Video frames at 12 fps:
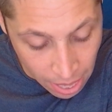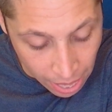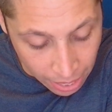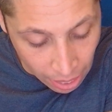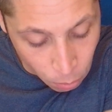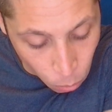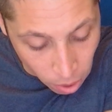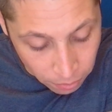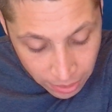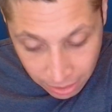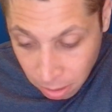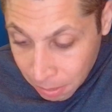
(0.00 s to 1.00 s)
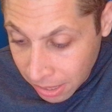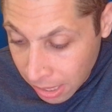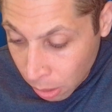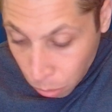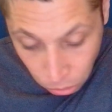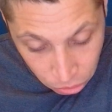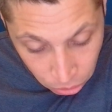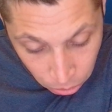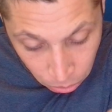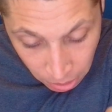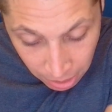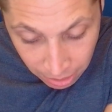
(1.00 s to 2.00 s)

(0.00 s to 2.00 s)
And I want that to be equal to